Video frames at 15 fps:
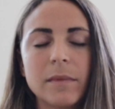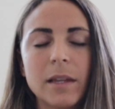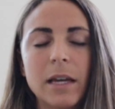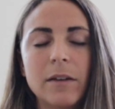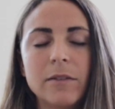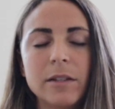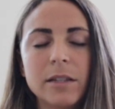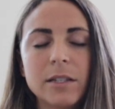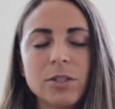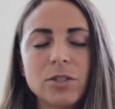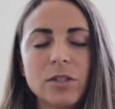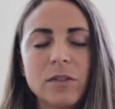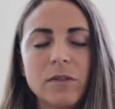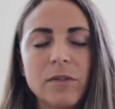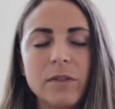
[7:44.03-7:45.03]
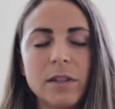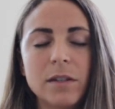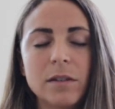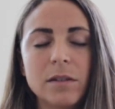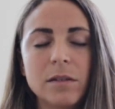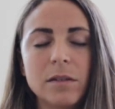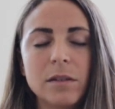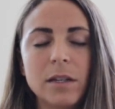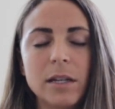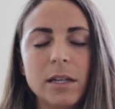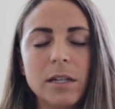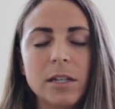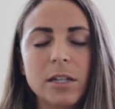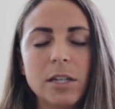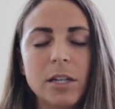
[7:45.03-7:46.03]
Everything should feel
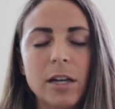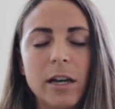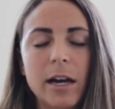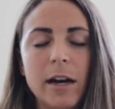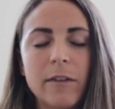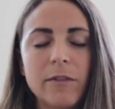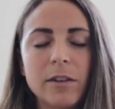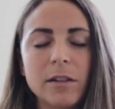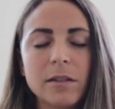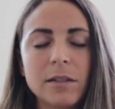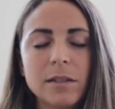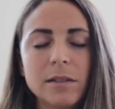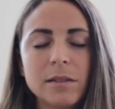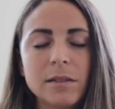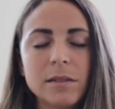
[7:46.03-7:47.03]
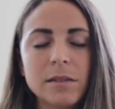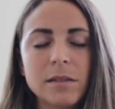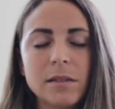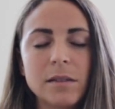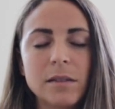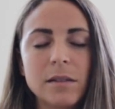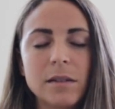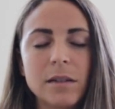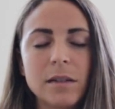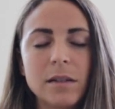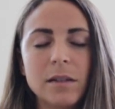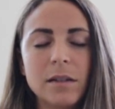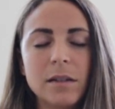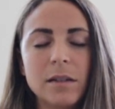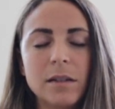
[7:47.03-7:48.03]
effortless
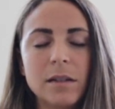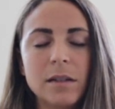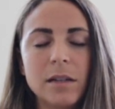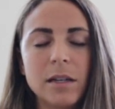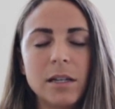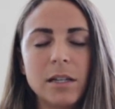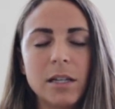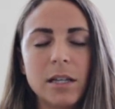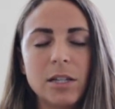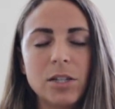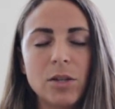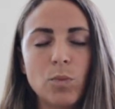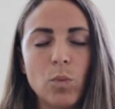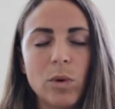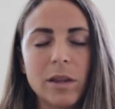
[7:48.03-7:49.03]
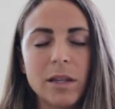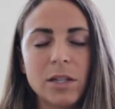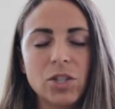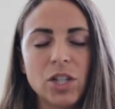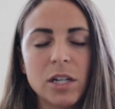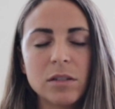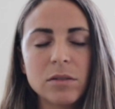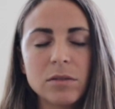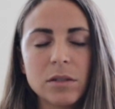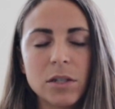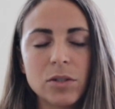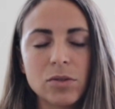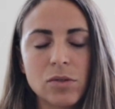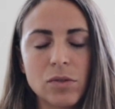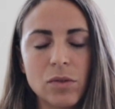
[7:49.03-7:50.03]
and with a gentle
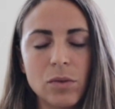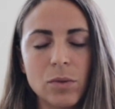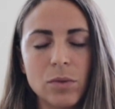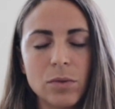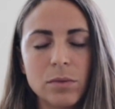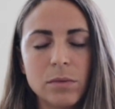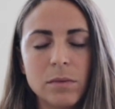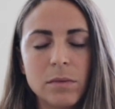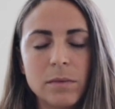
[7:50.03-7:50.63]
control.